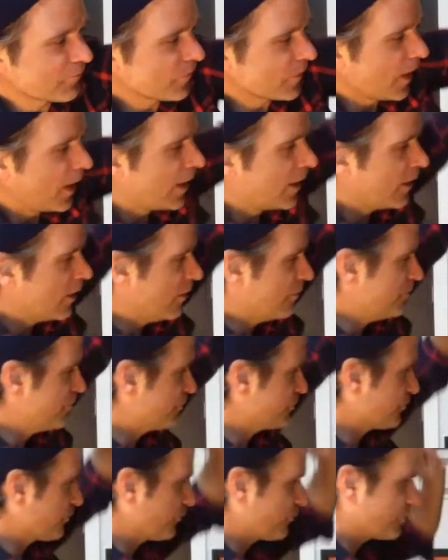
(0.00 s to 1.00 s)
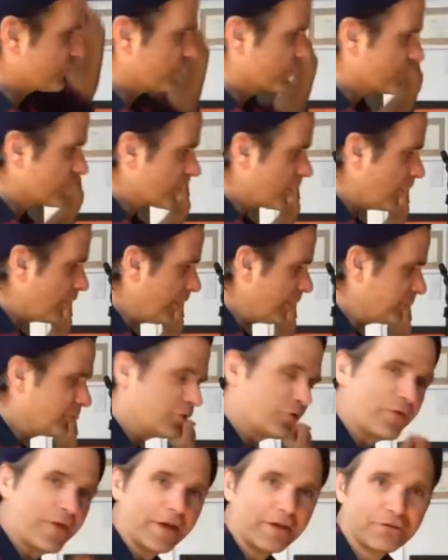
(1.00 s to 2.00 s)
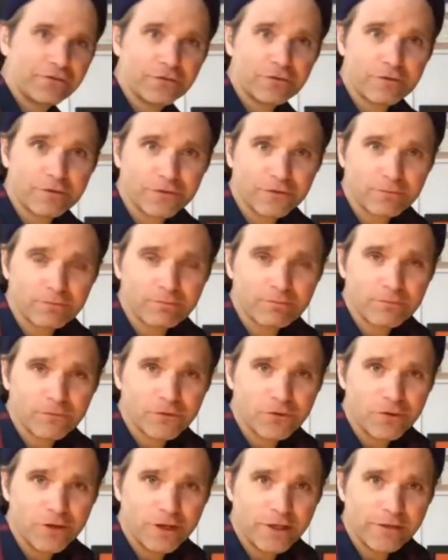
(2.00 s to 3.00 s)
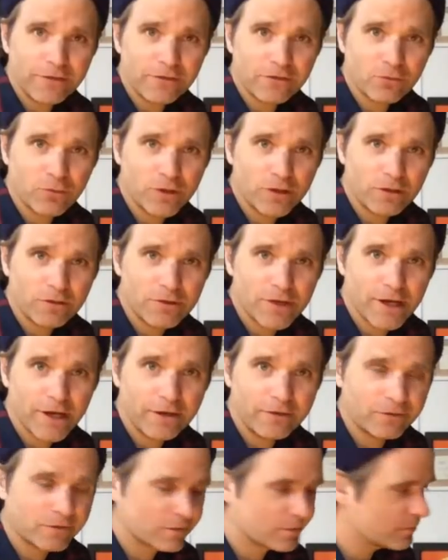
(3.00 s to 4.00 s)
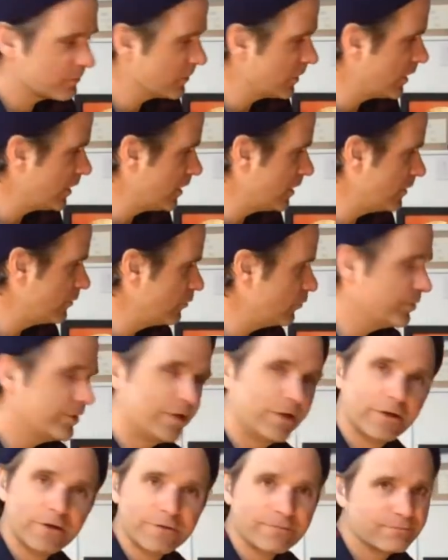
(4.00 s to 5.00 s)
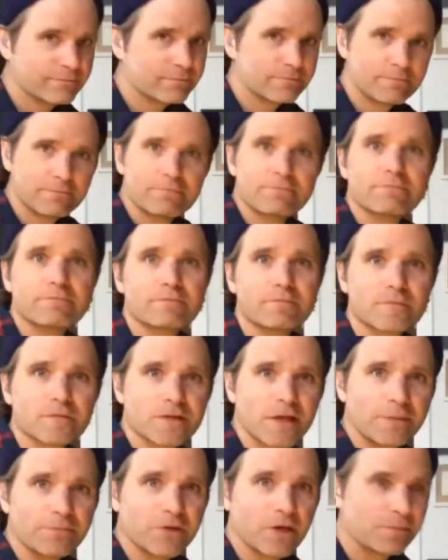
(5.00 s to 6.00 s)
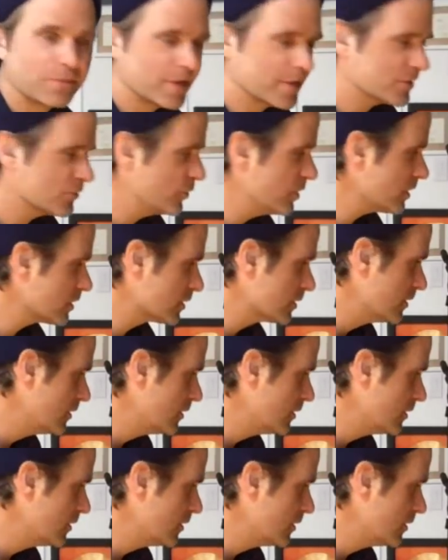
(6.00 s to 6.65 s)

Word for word: um, all right. So thanks for tuning in this week, you guys. Uh, we'll be here same time next week.